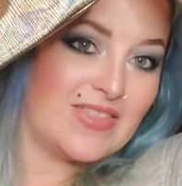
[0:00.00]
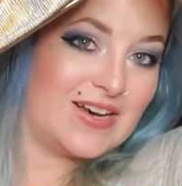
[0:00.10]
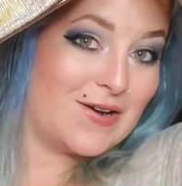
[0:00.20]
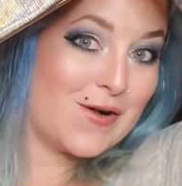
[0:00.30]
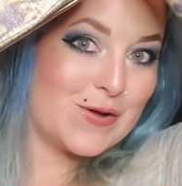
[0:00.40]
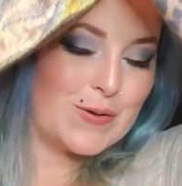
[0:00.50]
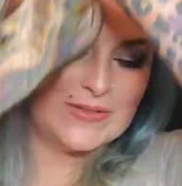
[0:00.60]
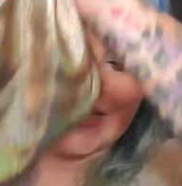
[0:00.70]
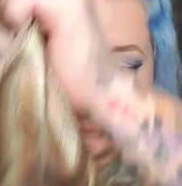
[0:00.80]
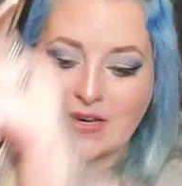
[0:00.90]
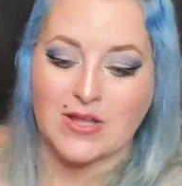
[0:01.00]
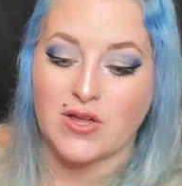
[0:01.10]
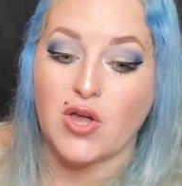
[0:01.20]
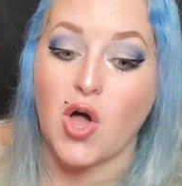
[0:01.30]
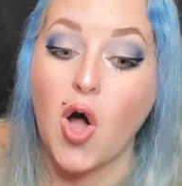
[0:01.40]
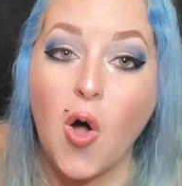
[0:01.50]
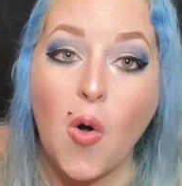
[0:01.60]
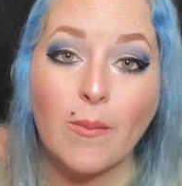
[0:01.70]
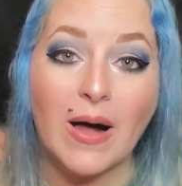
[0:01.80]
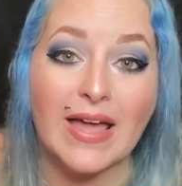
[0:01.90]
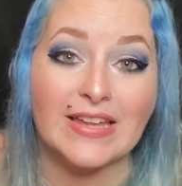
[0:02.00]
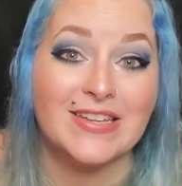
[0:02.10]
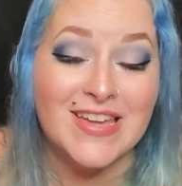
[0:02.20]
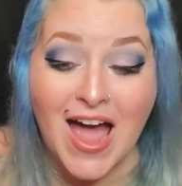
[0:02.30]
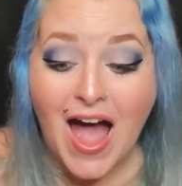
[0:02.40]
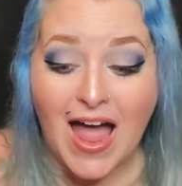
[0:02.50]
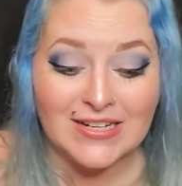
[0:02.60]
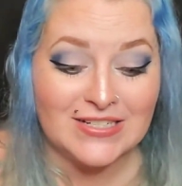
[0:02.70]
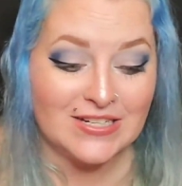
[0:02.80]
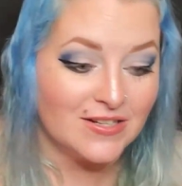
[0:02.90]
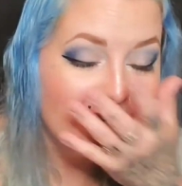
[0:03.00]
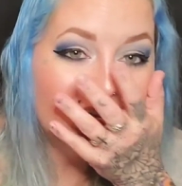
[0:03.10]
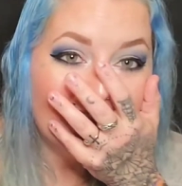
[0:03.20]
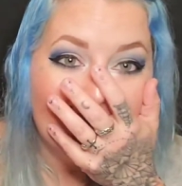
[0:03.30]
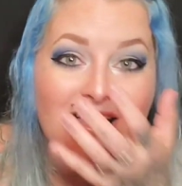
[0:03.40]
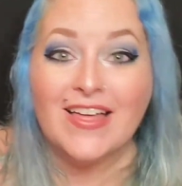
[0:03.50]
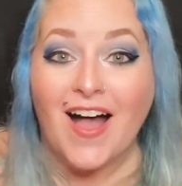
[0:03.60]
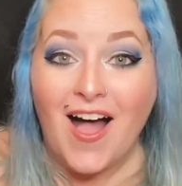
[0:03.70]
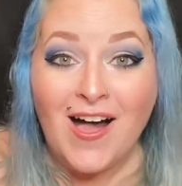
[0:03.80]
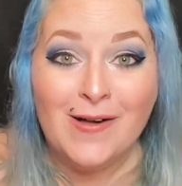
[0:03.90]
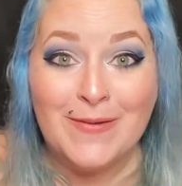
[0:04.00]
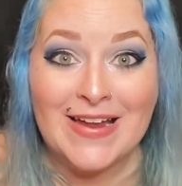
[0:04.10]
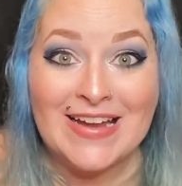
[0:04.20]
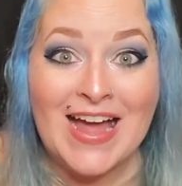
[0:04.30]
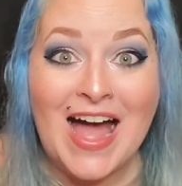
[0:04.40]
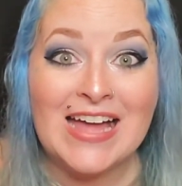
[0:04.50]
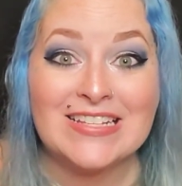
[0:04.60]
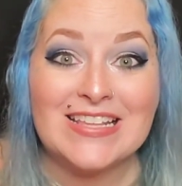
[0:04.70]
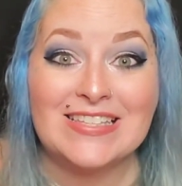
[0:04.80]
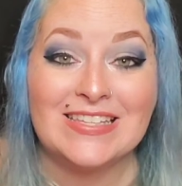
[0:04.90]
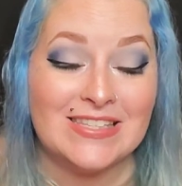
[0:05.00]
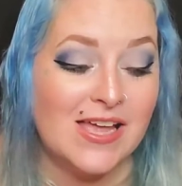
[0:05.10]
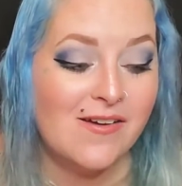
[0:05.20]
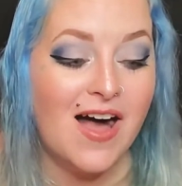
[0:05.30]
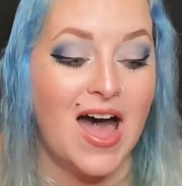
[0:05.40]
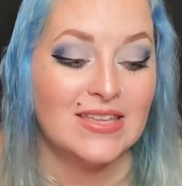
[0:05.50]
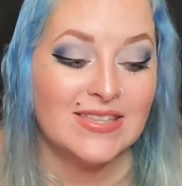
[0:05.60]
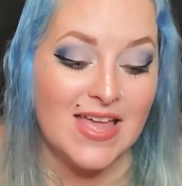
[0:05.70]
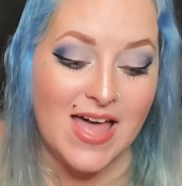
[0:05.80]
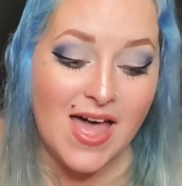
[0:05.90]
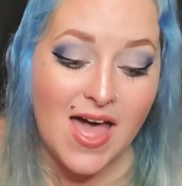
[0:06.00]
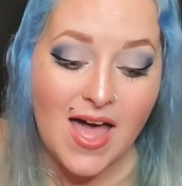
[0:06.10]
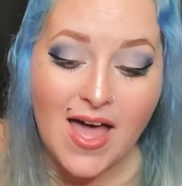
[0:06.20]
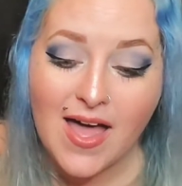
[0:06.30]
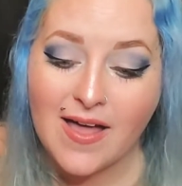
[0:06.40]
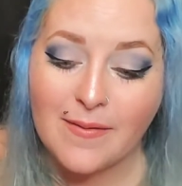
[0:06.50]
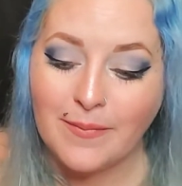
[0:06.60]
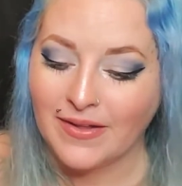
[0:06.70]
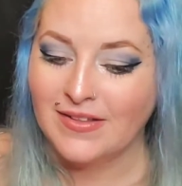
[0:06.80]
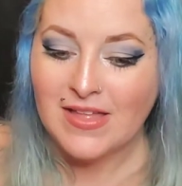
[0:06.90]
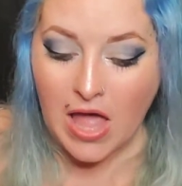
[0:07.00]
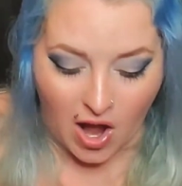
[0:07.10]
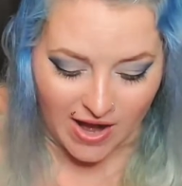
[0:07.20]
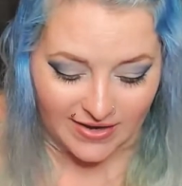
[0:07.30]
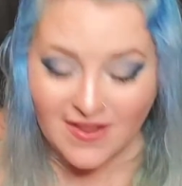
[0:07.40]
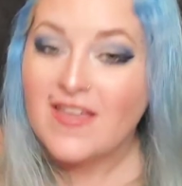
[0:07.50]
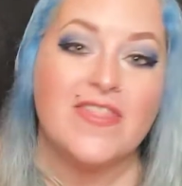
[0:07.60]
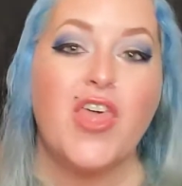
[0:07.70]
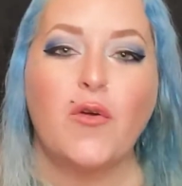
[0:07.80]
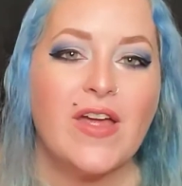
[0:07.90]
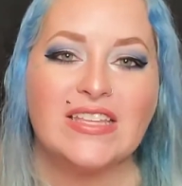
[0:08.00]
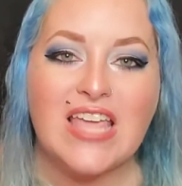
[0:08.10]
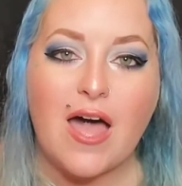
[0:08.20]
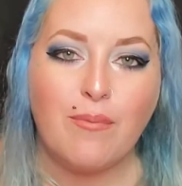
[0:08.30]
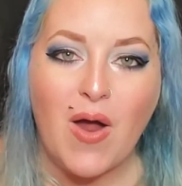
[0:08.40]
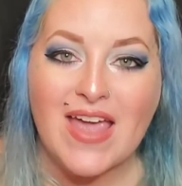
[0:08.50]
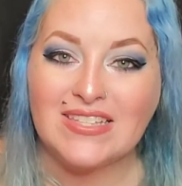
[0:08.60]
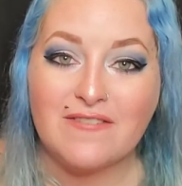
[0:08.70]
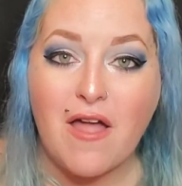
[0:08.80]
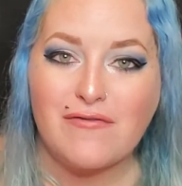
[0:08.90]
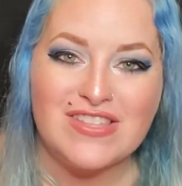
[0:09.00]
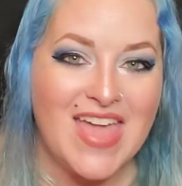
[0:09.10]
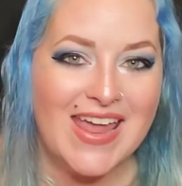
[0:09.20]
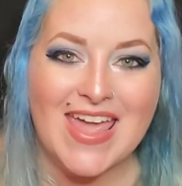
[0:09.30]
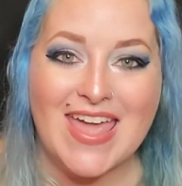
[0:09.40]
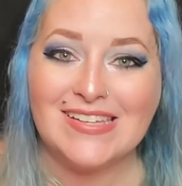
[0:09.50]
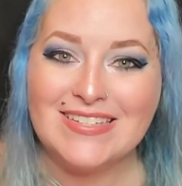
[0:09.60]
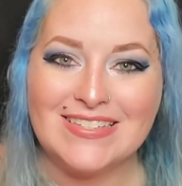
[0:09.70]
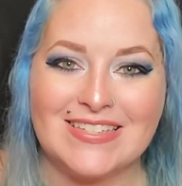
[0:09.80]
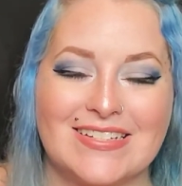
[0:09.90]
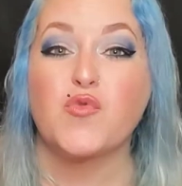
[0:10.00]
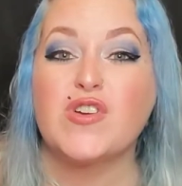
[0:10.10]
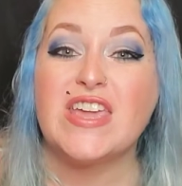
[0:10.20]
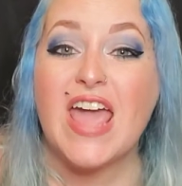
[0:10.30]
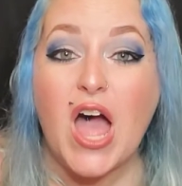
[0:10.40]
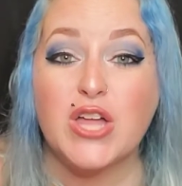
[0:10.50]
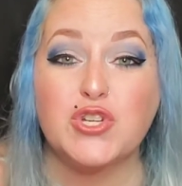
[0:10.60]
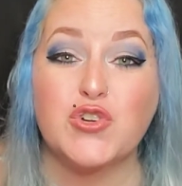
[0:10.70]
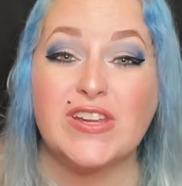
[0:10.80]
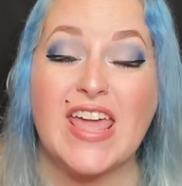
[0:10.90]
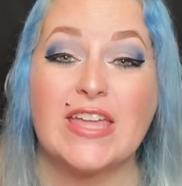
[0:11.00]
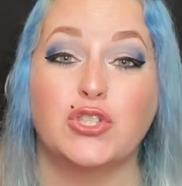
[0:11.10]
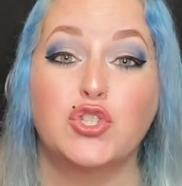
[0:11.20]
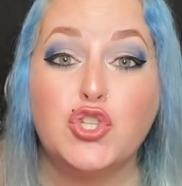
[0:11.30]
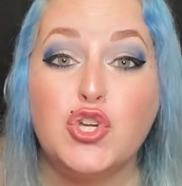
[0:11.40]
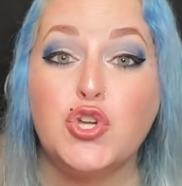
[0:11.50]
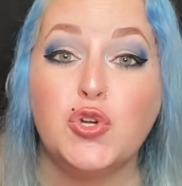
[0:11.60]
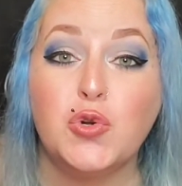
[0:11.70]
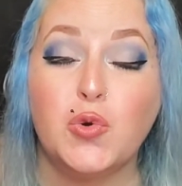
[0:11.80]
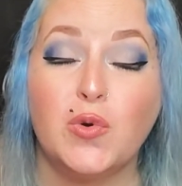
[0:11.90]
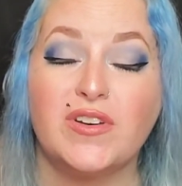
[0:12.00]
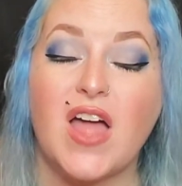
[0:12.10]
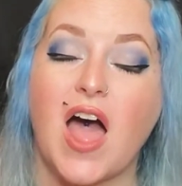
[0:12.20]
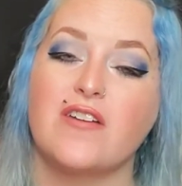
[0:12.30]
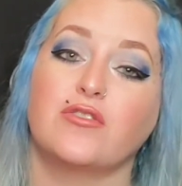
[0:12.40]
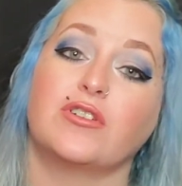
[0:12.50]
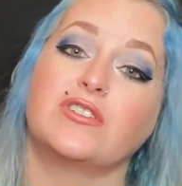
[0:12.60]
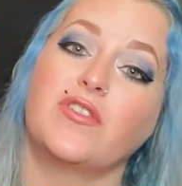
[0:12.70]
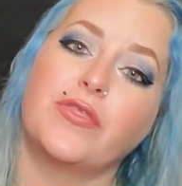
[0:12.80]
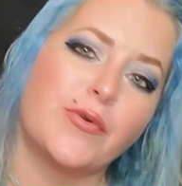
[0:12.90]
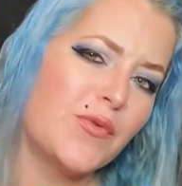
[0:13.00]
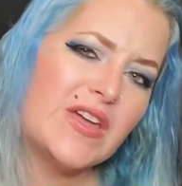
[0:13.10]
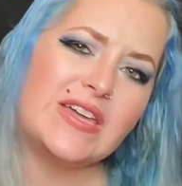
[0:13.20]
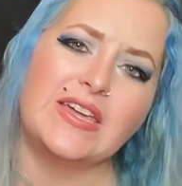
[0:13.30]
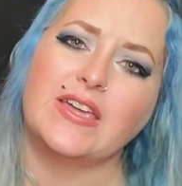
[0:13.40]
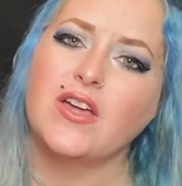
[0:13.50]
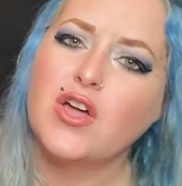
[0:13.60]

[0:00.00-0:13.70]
that it all goes in. Oh my gosh! Oh my gosh, this is so awesome! Alright. The retail price of everything is $302. $302